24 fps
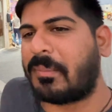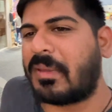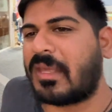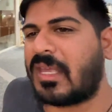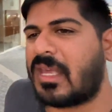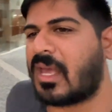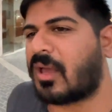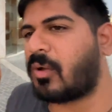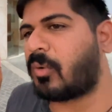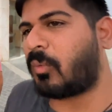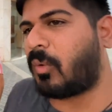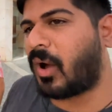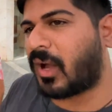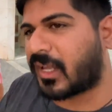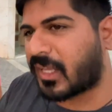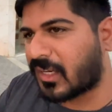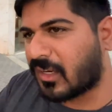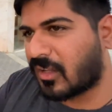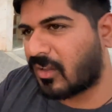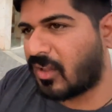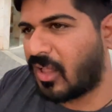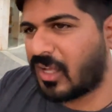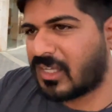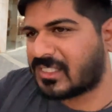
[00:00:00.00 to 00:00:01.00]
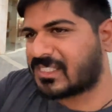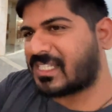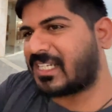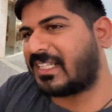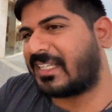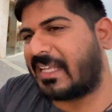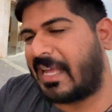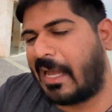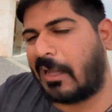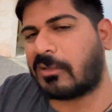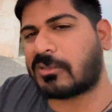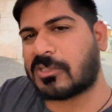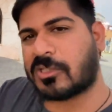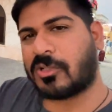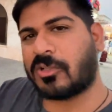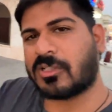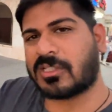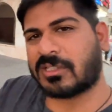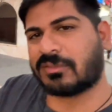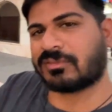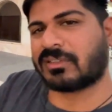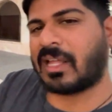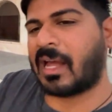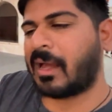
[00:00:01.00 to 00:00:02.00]
be walking alongside the outskirts
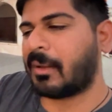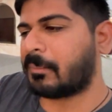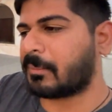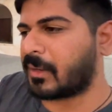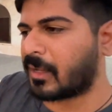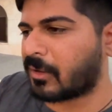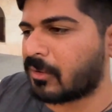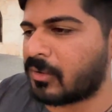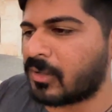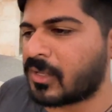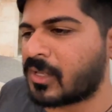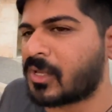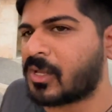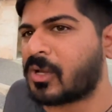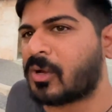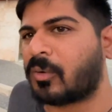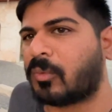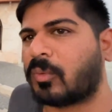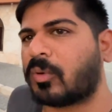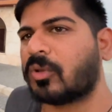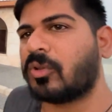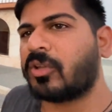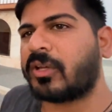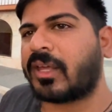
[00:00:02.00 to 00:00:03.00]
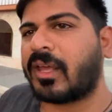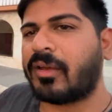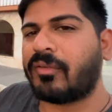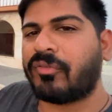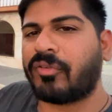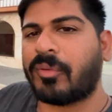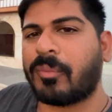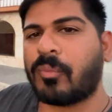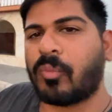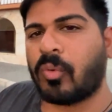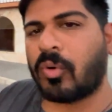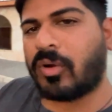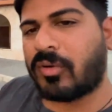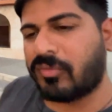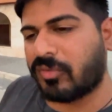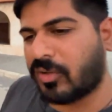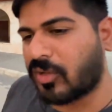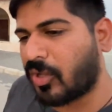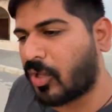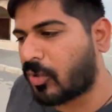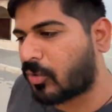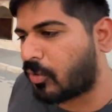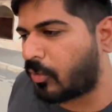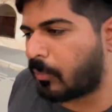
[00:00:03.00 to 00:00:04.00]
of Dahab now. We're looking for more of a
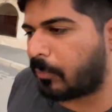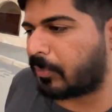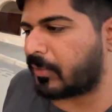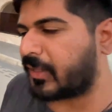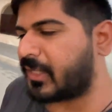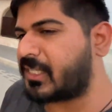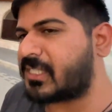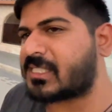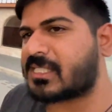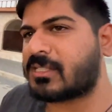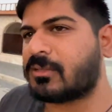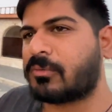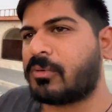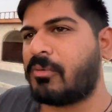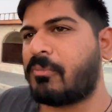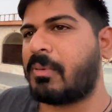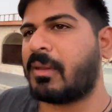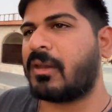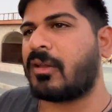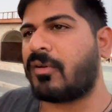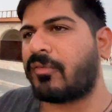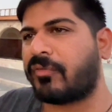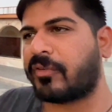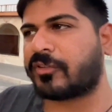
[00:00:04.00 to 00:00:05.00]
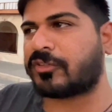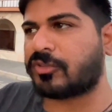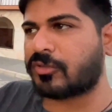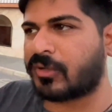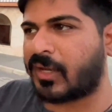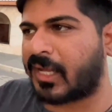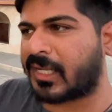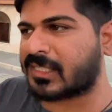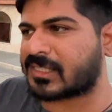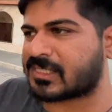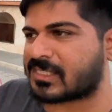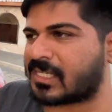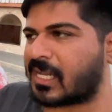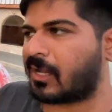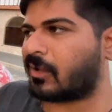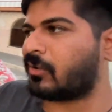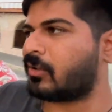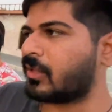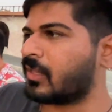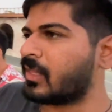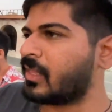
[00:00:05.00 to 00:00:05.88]
local place. We've been here for two nights now.